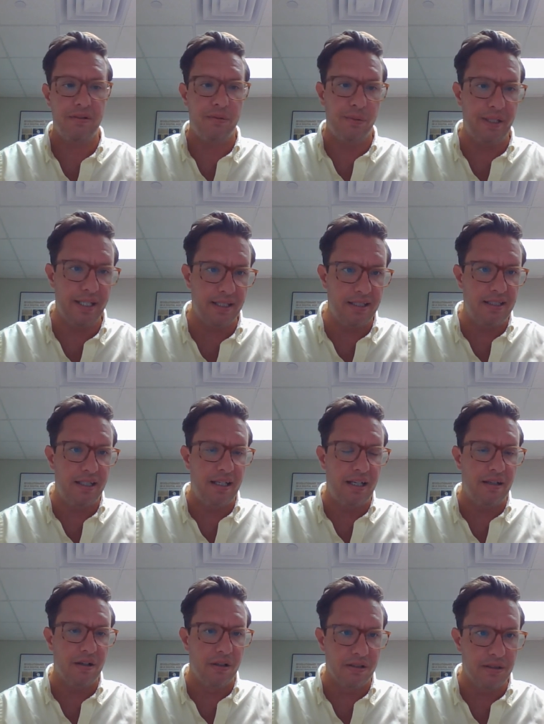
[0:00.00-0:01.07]
we can
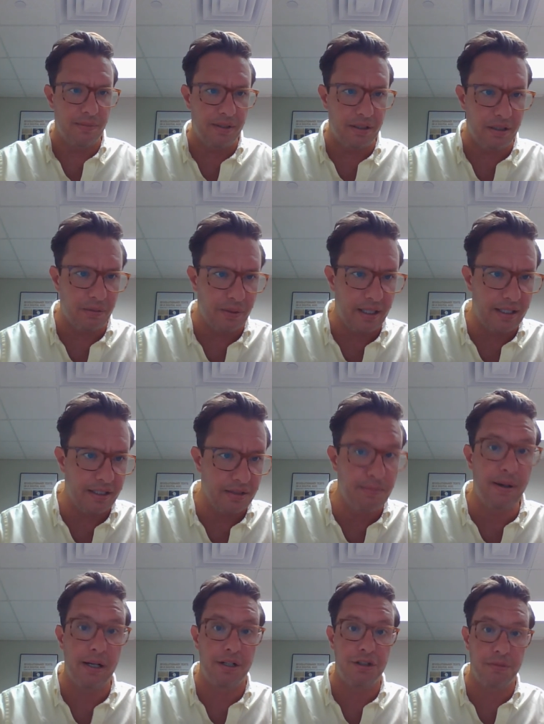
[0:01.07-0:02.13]
see ultimately what his
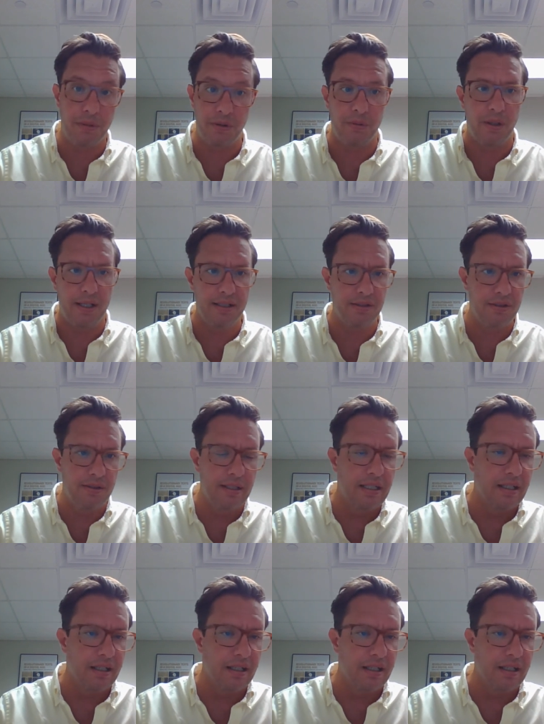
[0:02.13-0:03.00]
punishment was.